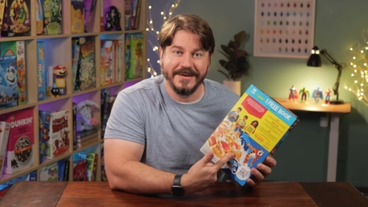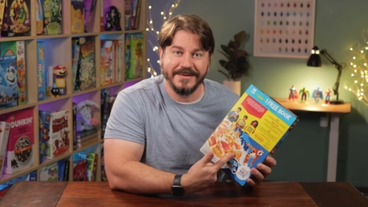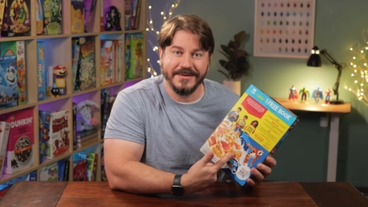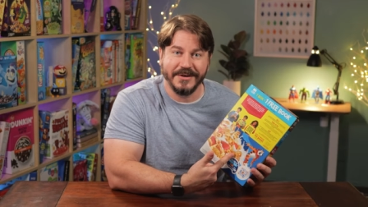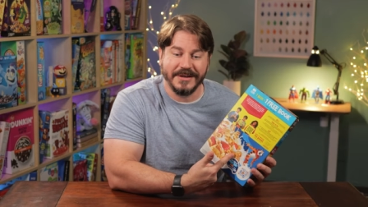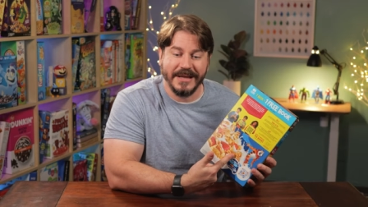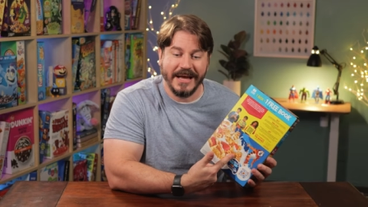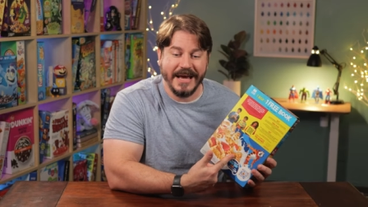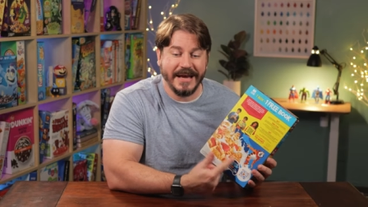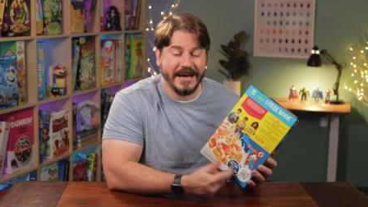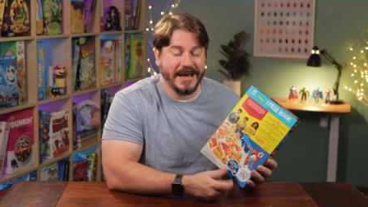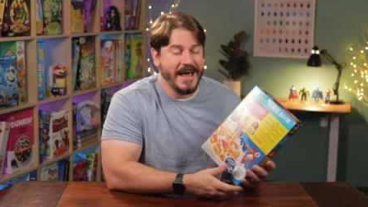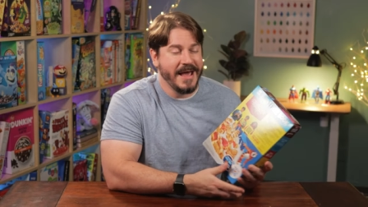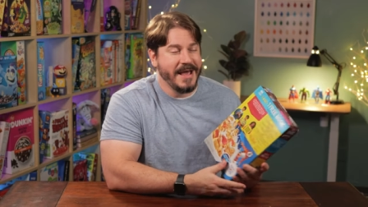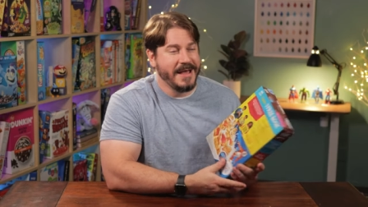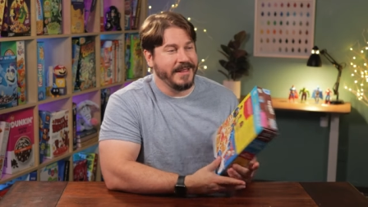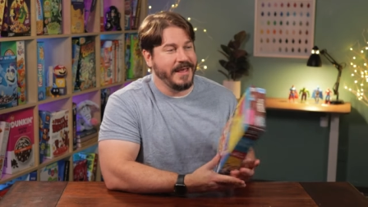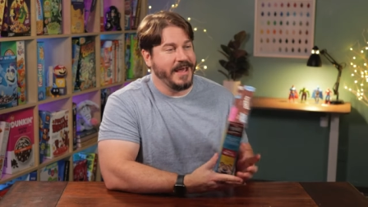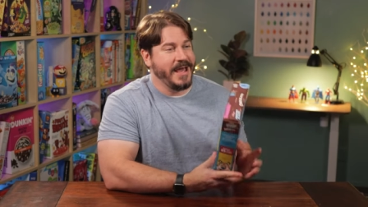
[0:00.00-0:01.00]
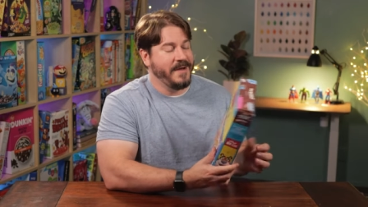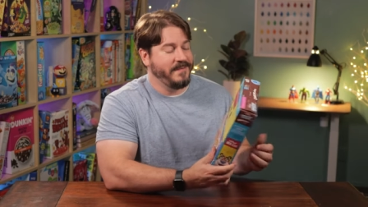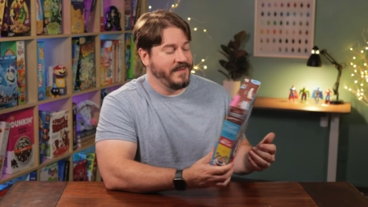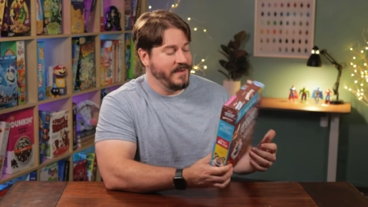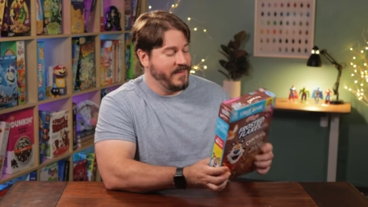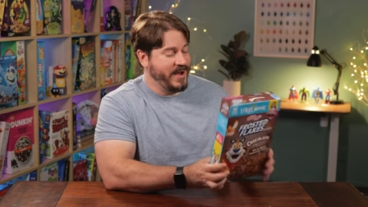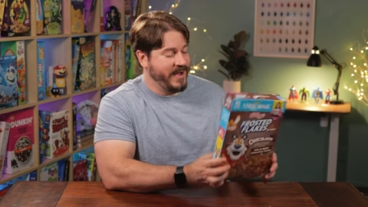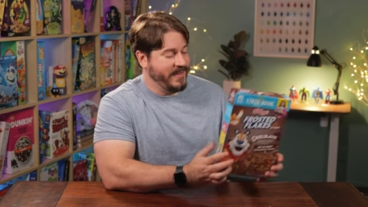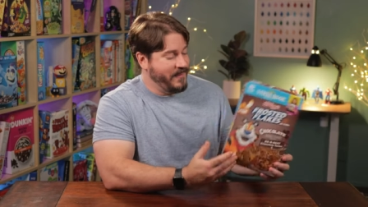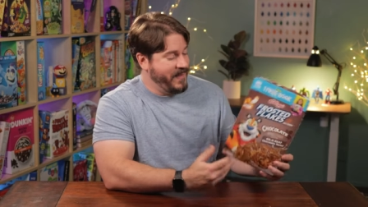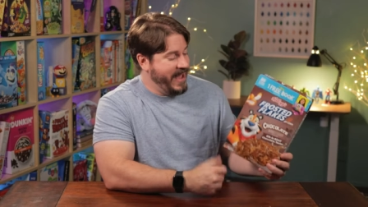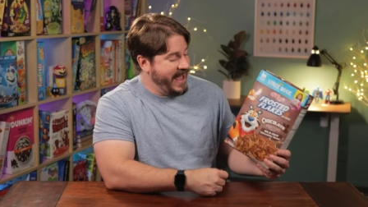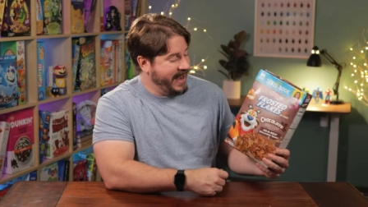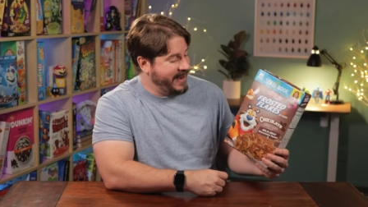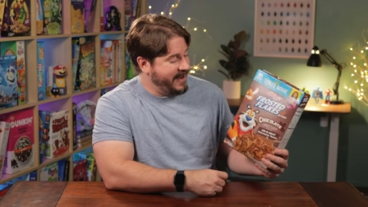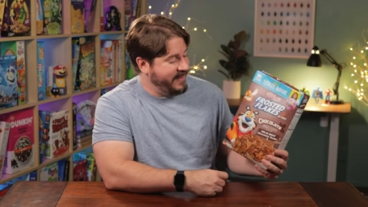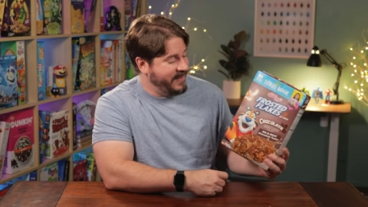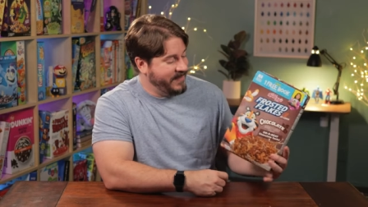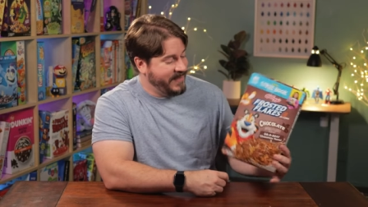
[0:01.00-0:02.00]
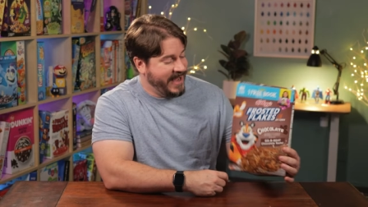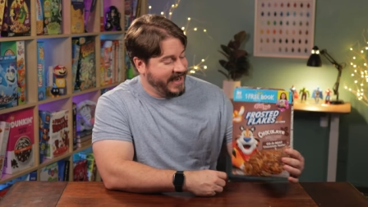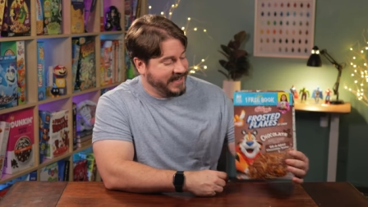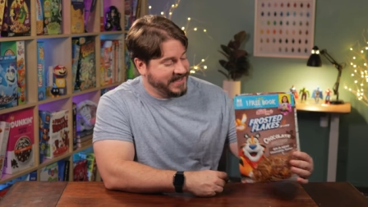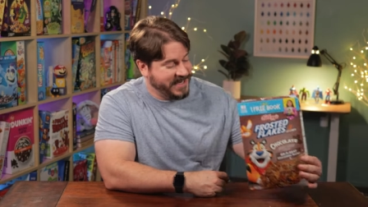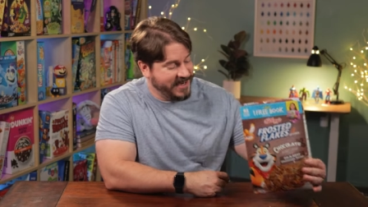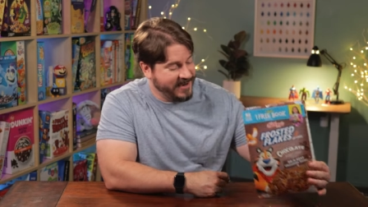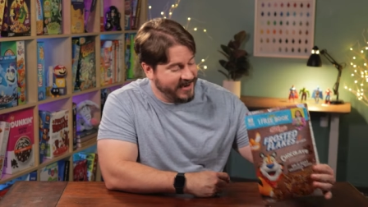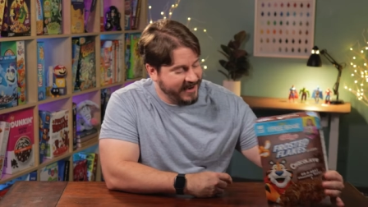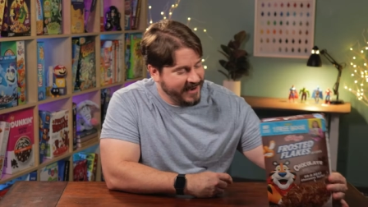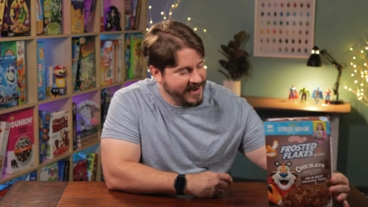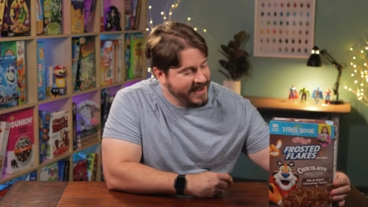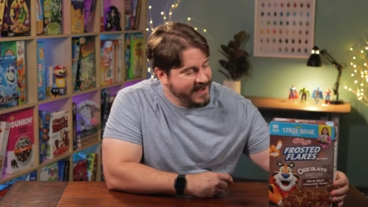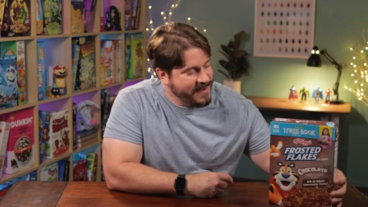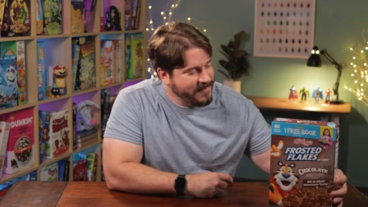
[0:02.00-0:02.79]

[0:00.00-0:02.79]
Flakes look like, they have them on the back of the box here.